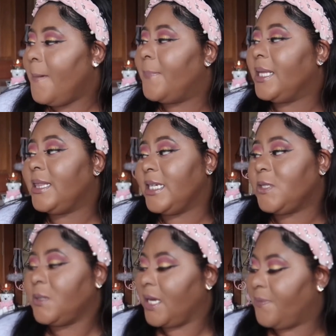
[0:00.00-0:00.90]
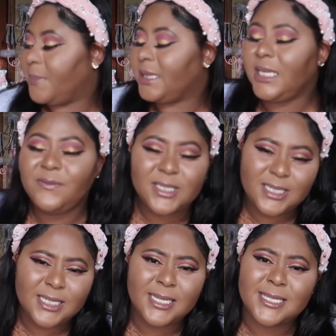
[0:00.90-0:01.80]
But this one I believe is
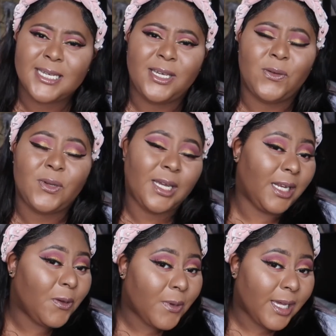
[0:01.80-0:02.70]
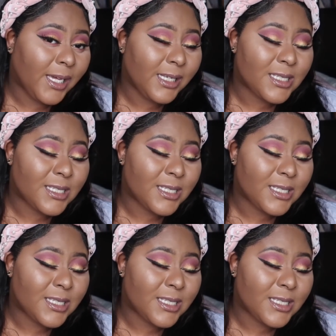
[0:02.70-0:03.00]
discontinued anyway.